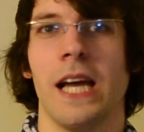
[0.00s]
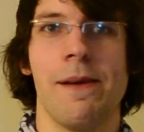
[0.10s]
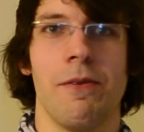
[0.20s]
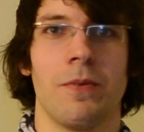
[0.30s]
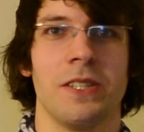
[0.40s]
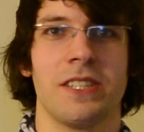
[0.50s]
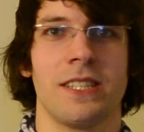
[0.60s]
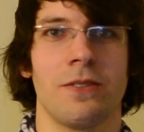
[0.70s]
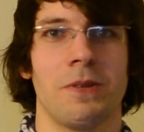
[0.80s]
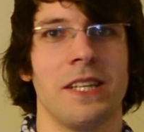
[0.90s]
Everyone
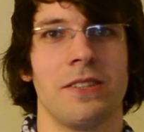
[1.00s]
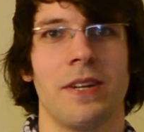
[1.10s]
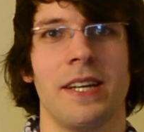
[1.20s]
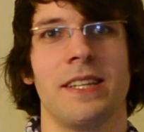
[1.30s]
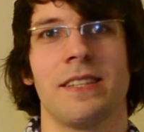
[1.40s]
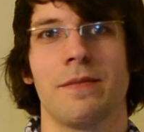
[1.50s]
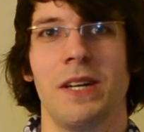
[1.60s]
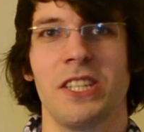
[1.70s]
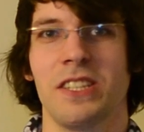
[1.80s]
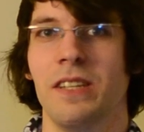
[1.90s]
just tries to get as
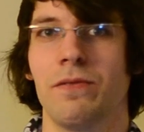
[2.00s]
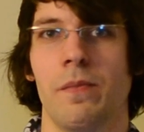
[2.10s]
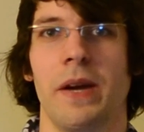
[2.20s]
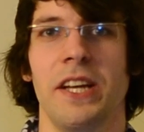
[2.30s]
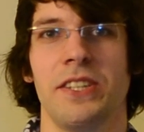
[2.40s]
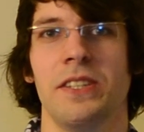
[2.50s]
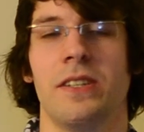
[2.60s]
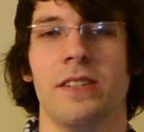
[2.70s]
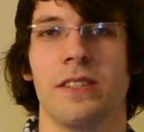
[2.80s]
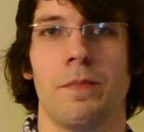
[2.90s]
much information
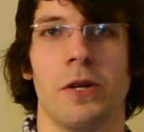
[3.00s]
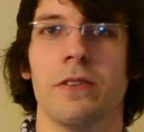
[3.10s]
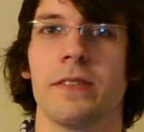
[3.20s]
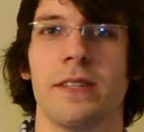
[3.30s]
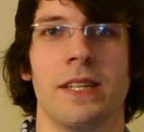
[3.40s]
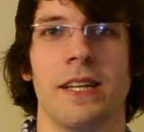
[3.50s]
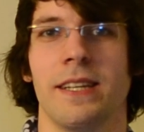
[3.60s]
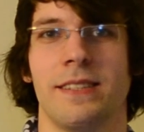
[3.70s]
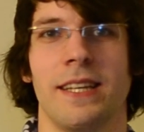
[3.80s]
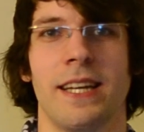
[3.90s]
on the poster
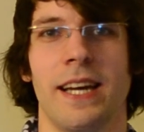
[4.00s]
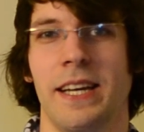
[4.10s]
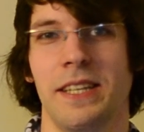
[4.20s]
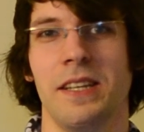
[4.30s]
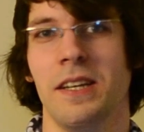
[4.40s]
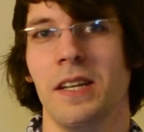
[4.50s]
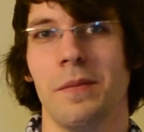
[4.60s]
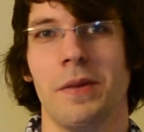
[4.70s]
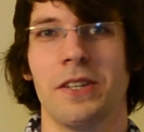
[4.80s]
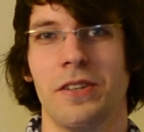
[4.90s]
as they can,
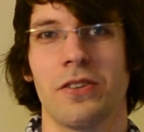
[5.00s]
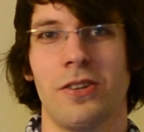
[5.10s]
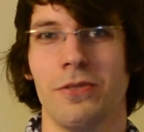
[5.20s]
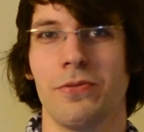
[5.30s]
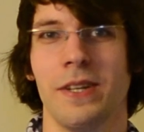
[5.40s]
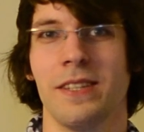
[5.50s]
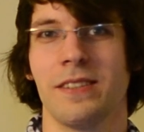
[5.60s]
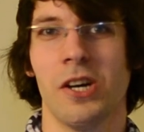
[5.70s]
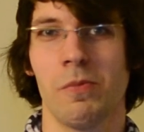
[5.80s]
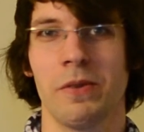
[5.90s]
but on a
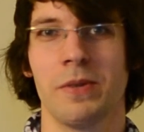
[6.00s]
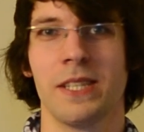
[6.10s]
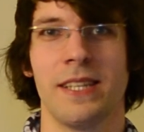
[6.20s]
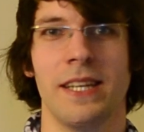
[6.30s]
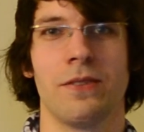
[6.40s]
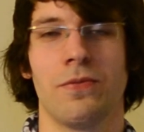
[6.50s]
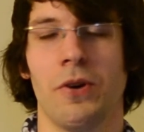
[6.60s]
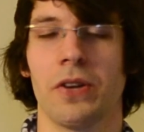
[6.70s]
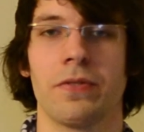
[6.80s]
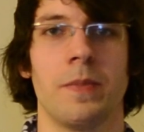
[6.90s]
conference no one will stand in
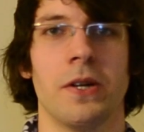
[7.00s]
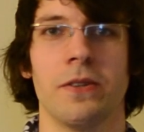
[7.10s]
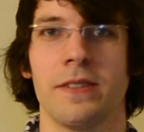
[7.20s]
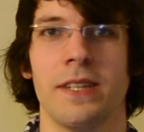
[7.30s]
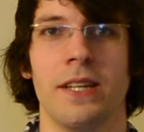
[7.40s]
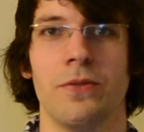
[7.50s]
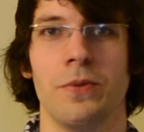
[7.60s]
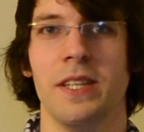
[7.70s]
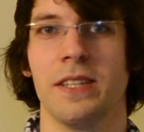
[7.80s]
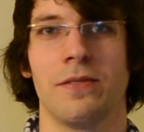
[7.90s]
front of a poster and
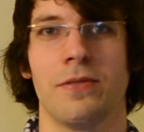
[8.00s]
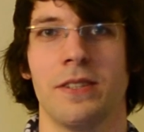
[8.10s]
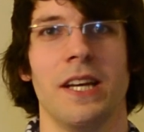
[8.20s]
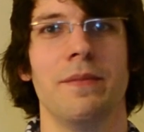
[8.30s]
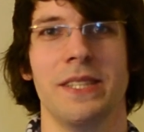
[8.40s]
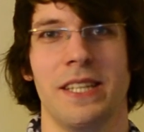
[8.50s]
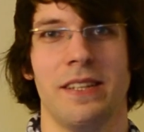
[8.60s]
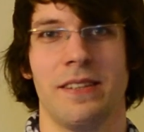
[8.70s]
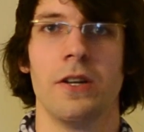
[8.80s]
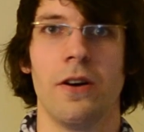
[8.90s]
read it for 10
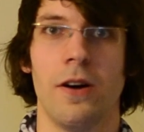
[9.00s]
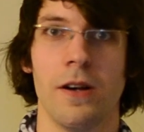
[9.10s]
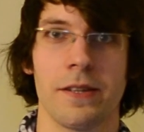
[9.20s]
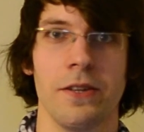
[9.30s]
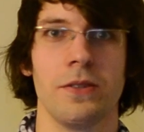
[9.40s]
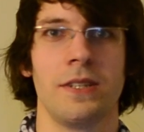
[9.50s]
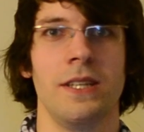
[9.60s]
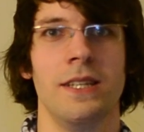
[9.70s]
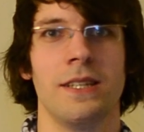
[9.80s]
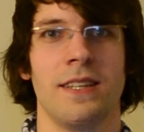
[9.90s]
minutes. Also you
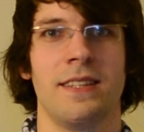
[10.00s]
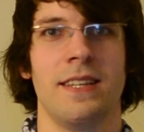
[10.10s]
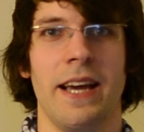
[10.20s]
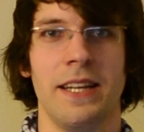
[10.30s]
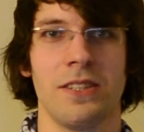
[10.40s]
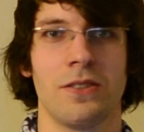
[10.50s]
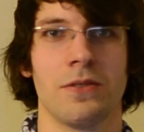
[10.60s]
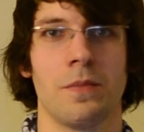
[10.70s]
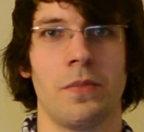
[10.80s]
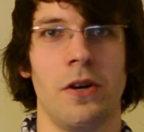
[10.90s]
see here that the edge
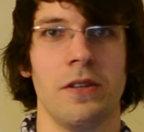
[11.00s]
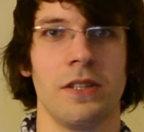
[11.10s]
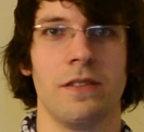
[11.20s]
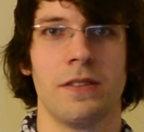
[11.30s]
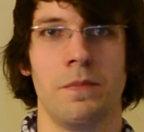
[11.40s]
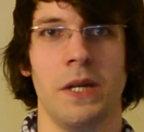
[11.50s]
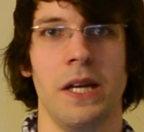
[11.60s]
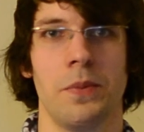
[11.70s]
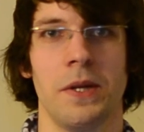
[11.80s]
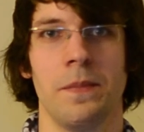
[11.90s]
to the border of the
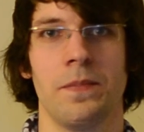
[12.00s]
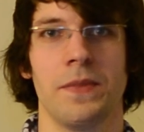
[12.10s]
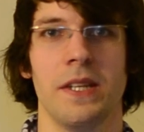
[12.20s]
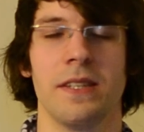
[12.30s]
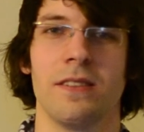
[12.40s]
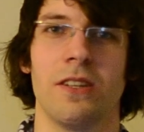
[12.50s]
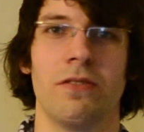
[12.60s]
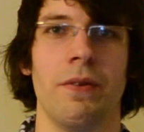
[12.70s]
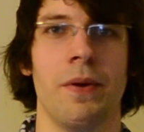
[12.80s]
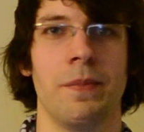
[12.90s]
paper is
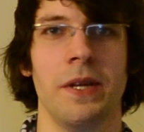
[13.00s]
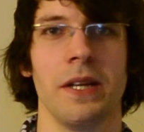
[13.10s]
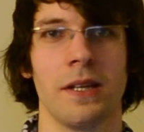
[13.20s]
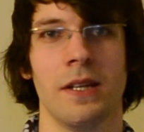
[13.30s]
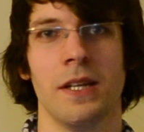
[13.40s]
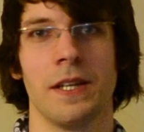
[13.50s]
not very big,